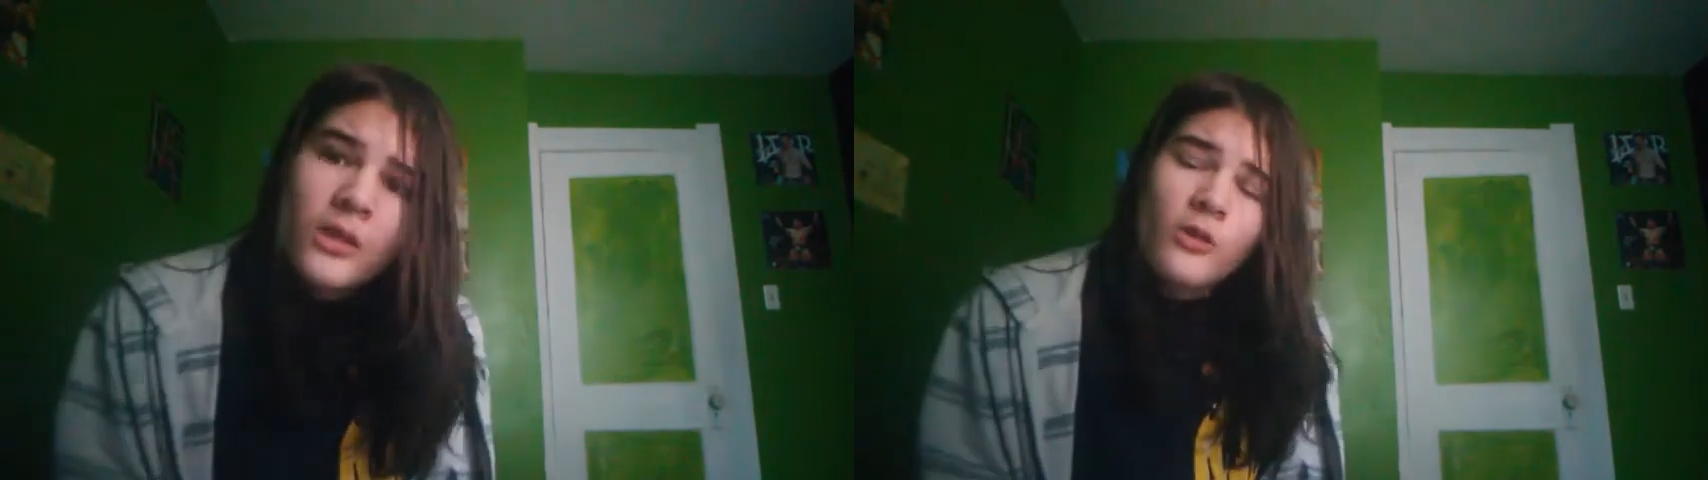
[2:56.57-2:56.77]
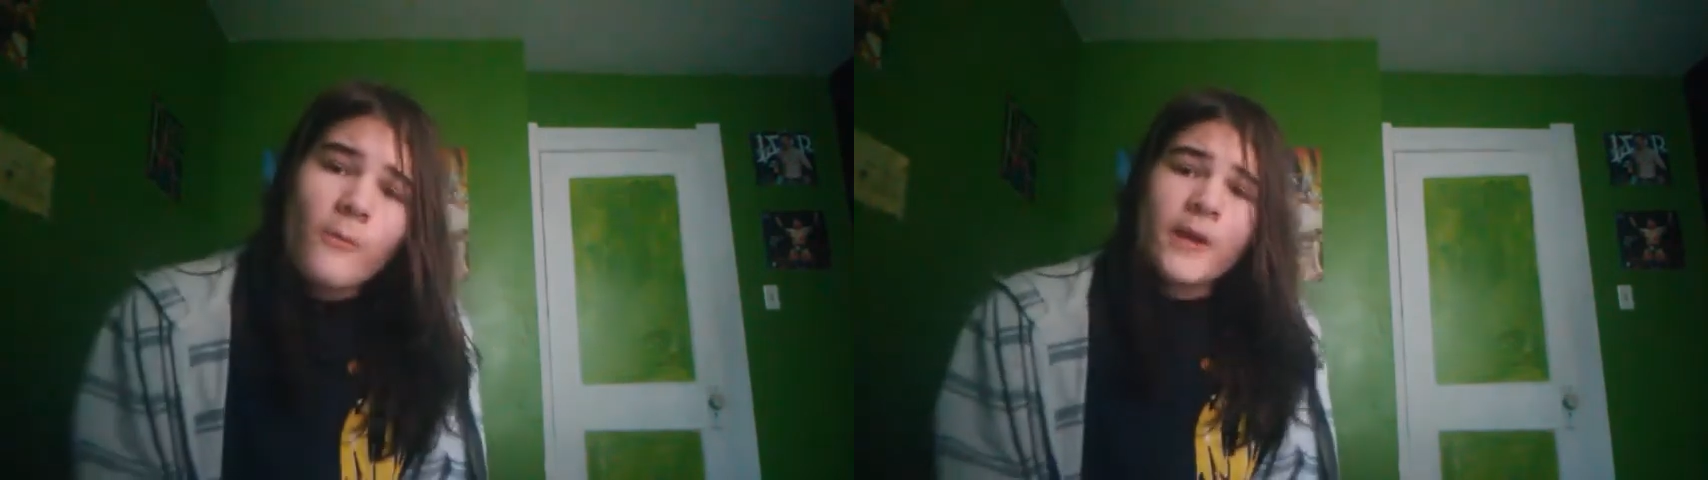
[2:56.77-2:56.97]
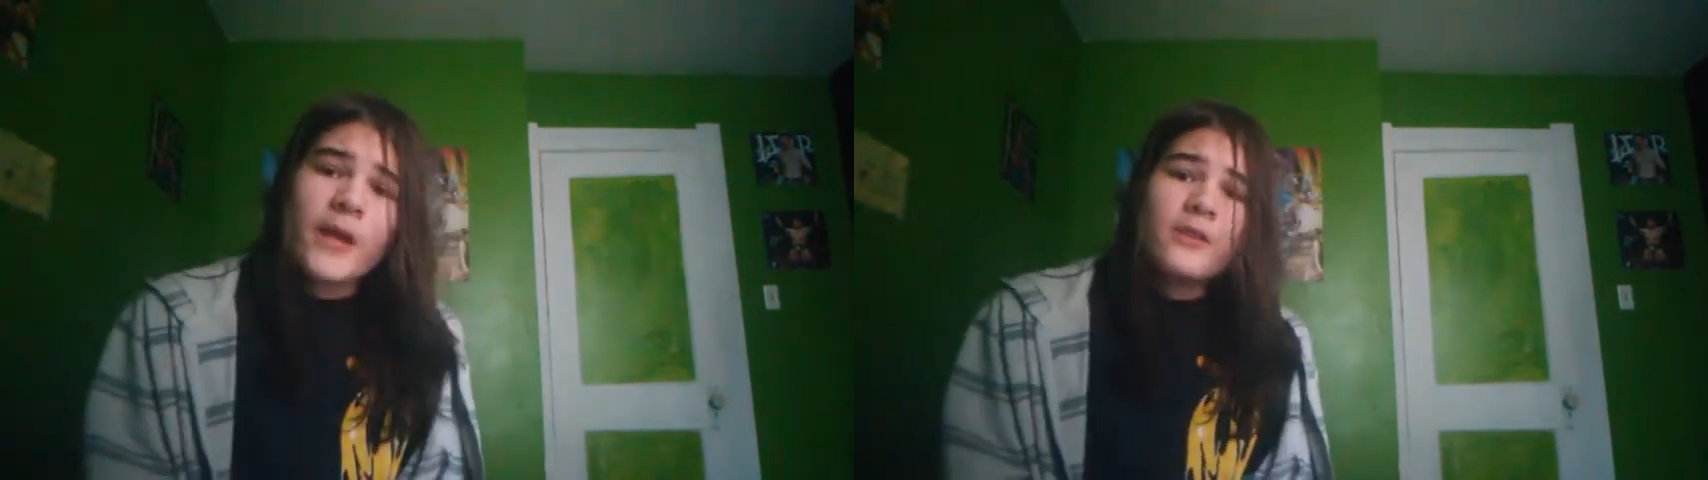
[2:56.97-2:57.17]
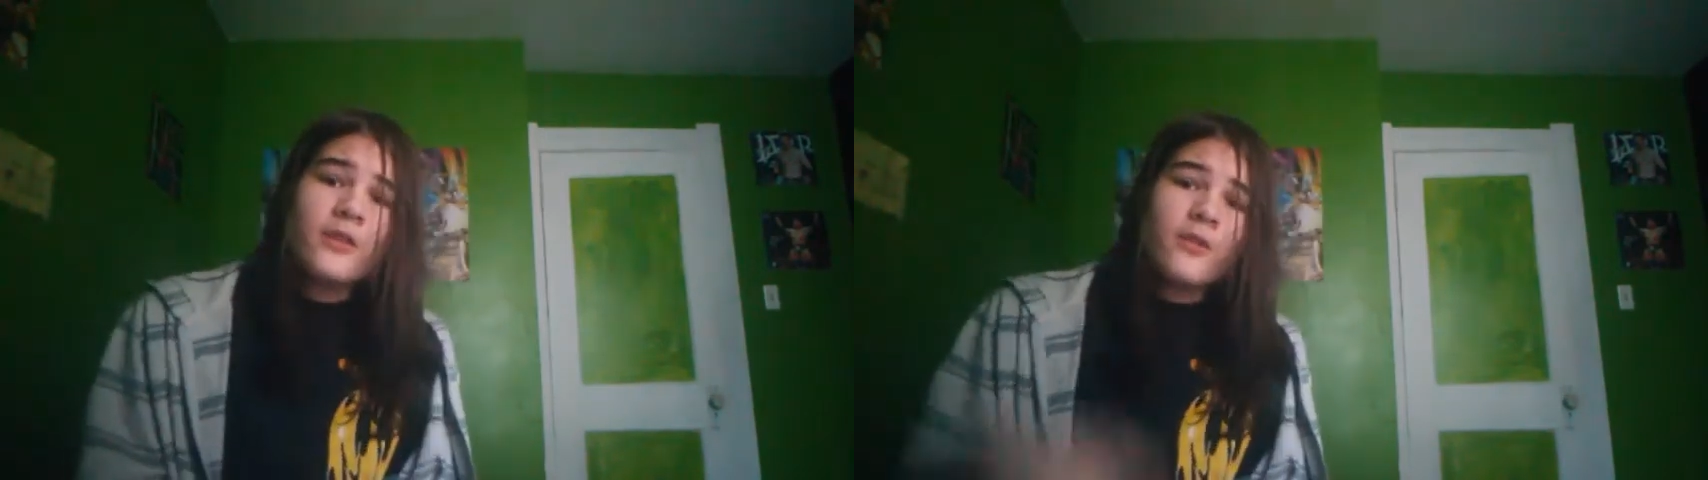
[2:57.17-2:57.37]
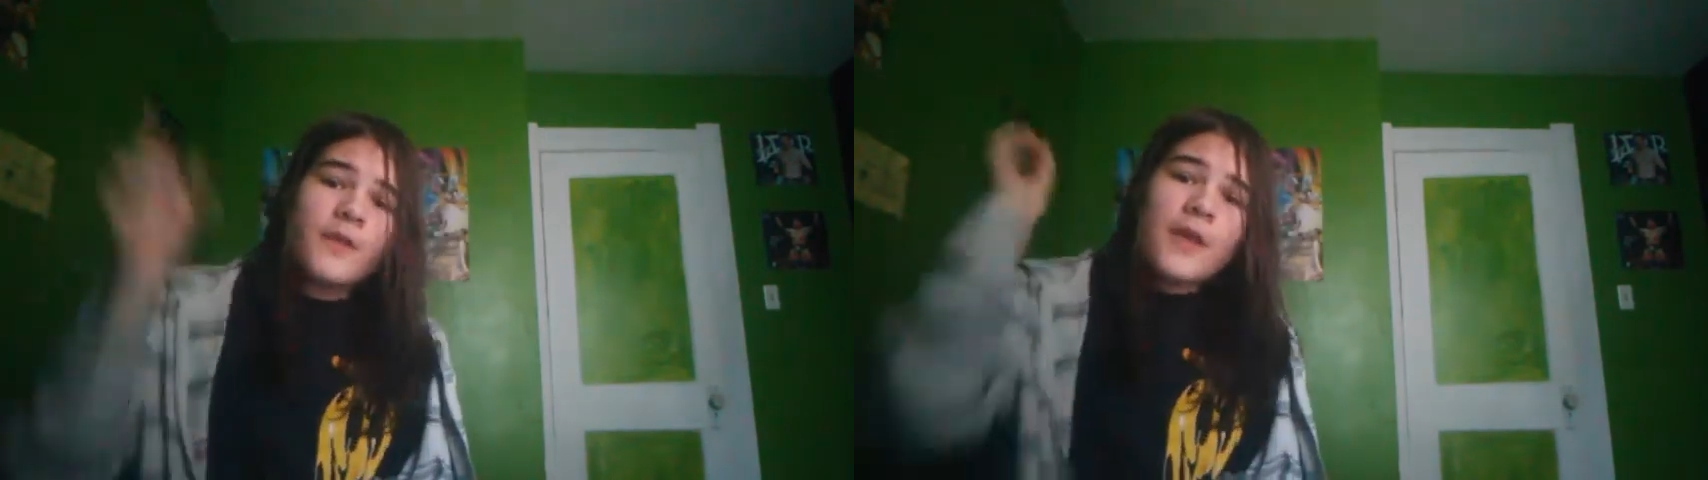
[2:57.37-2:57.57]
Don't forget to
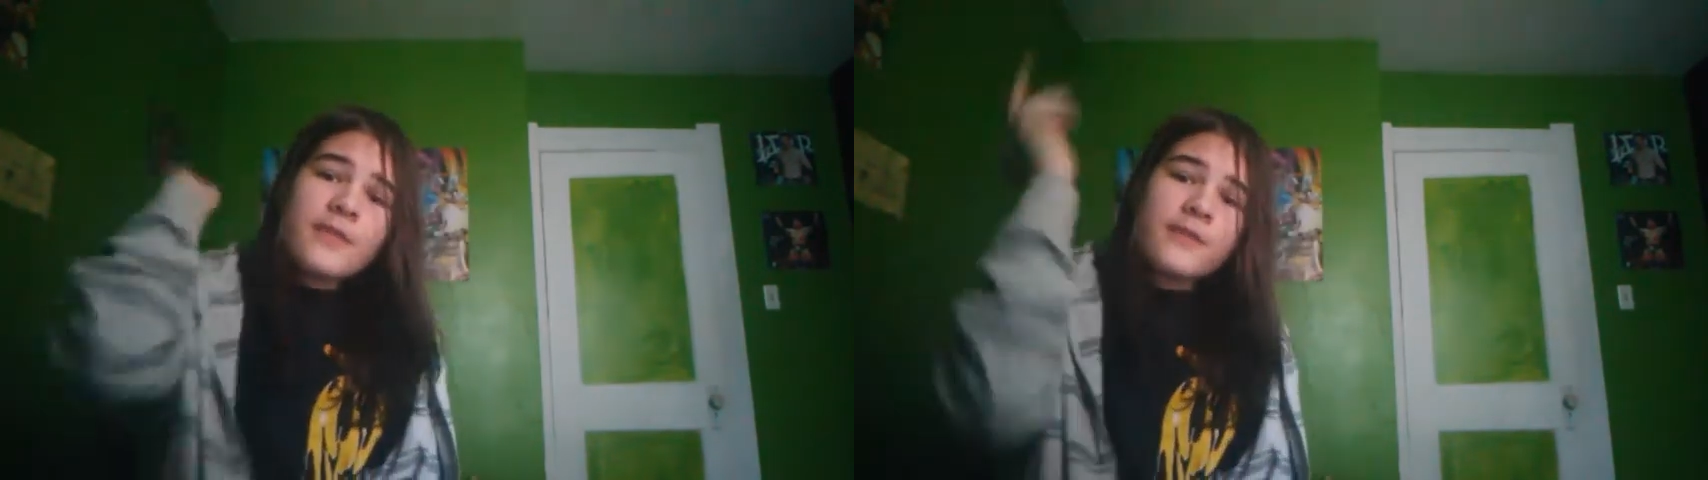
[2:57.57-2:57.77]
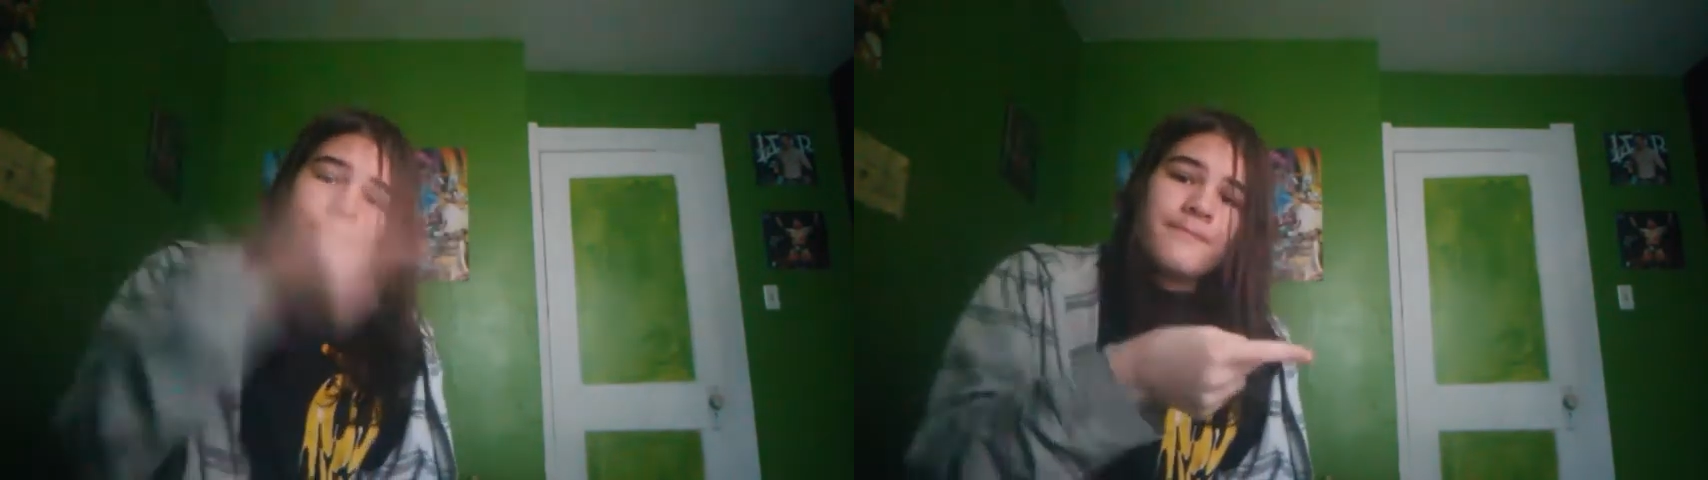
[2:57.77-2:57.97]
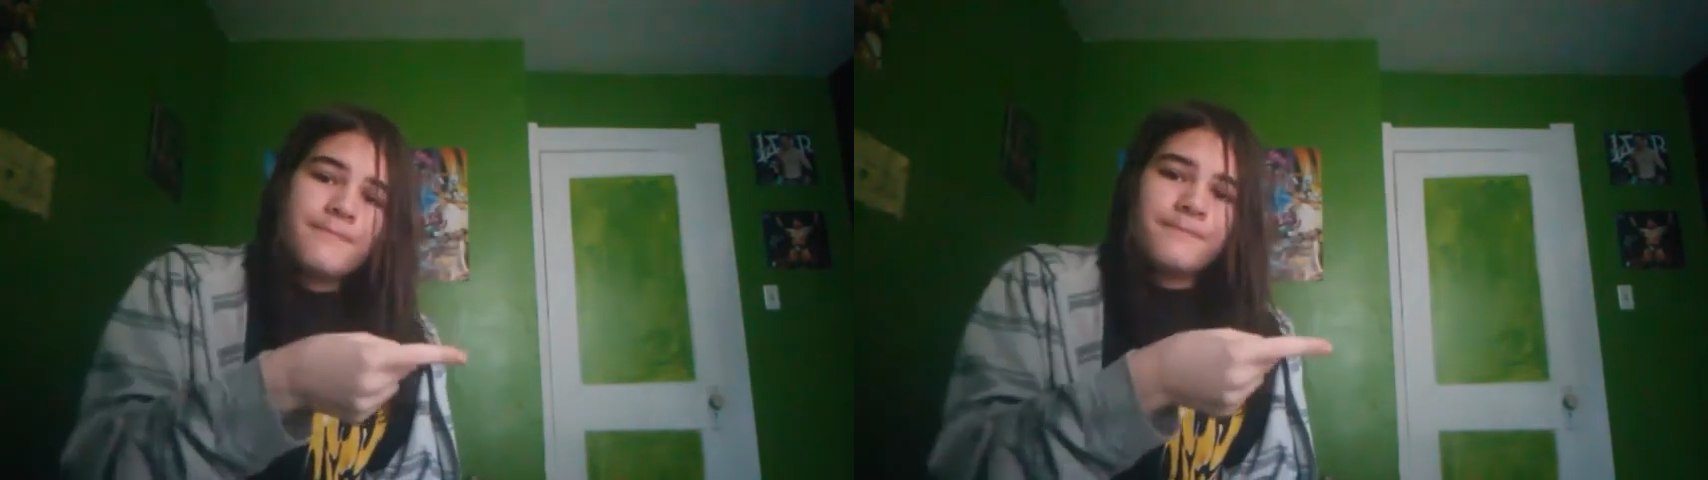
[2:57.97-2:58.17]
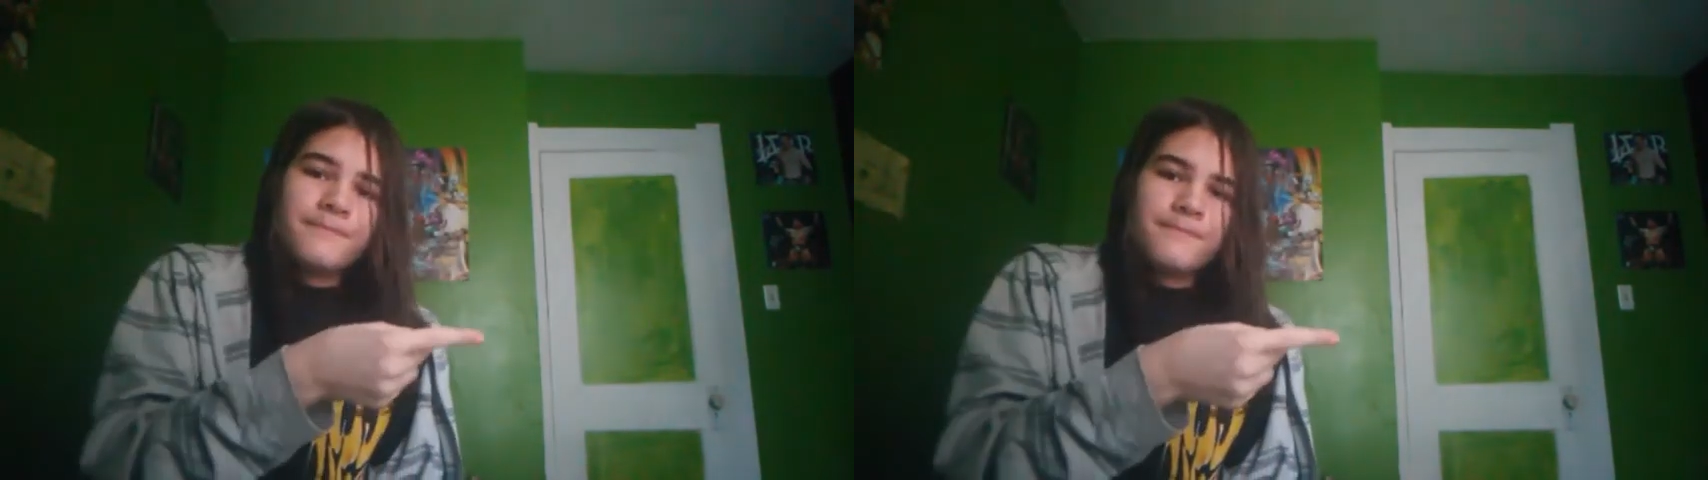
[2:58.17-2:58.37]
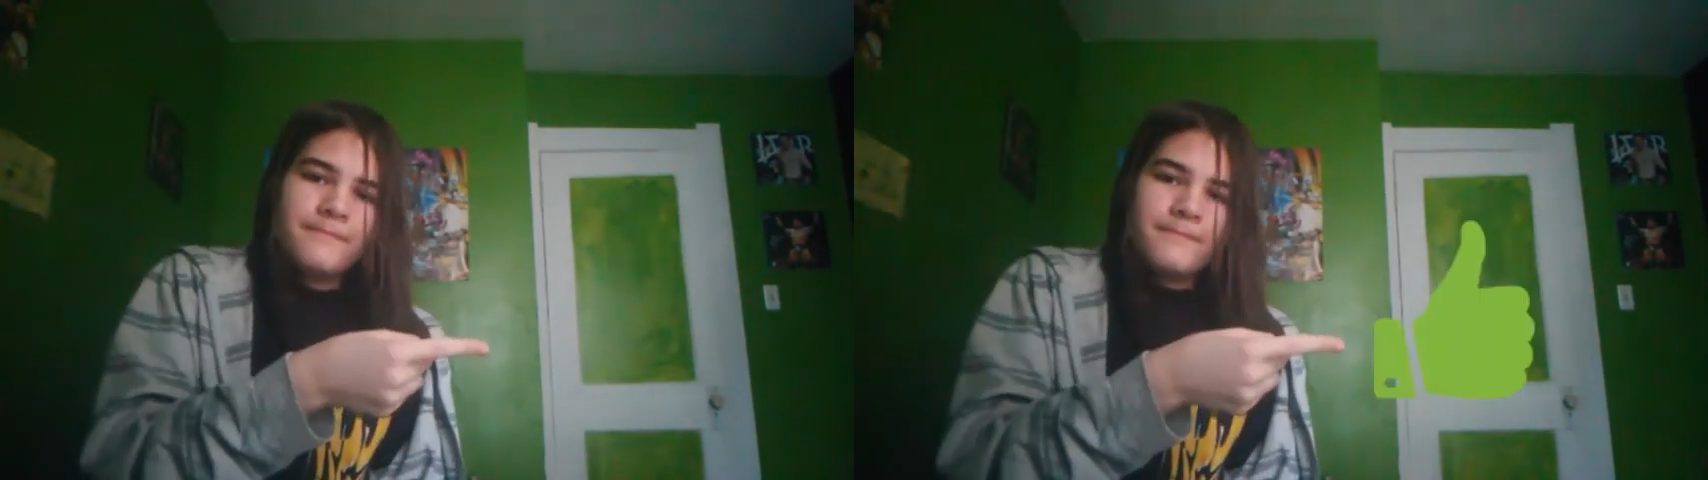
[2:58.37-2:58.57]
do this.
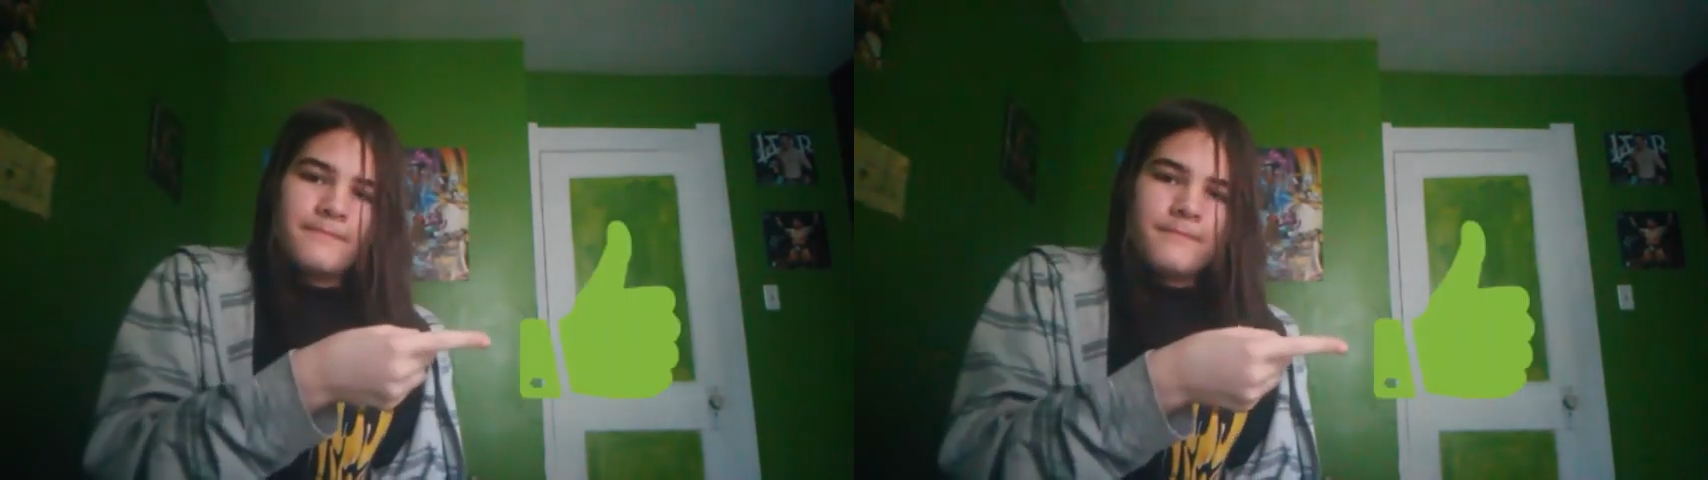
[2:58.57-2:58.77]
Hmm.